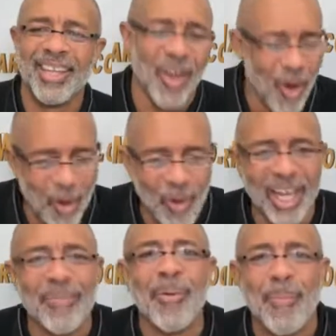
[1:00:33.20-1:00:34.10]
You owe
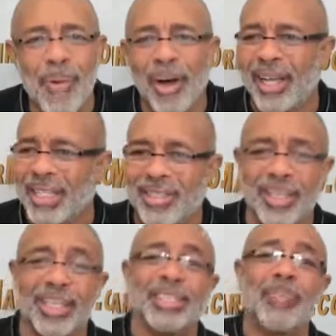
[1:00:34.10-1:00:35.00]
even more because you
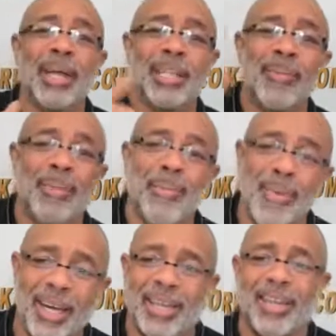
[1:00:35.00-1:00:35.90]
done spent up the
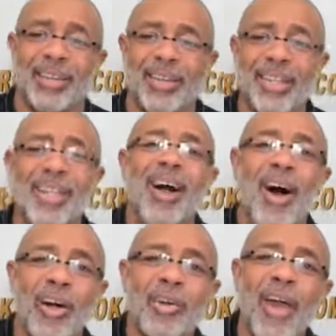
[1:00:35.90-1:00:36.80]
money
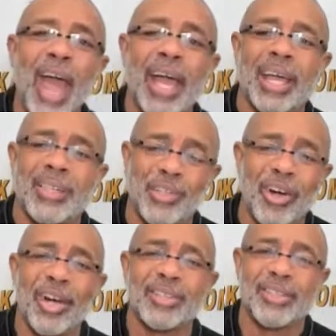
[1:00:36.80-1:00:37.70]
on crack and
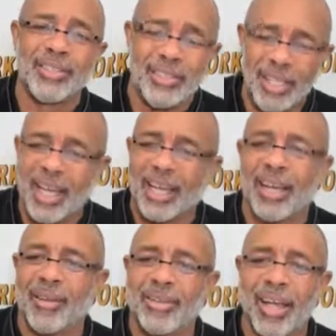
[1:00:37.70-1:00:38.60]
drugs and
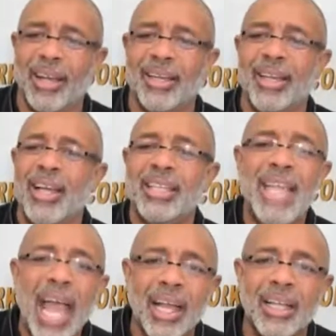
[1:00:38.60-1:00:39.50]
liquor and
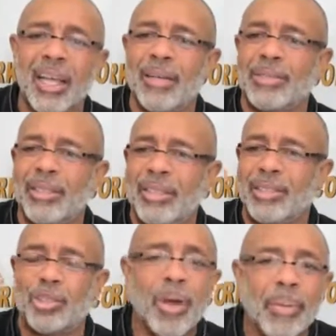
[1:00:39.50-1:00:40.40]
nightclubs and
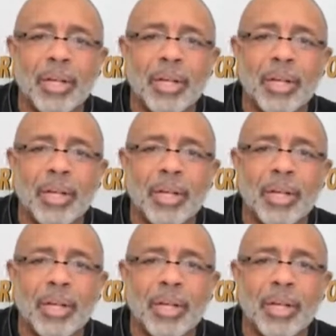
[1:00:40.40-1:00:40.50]
strip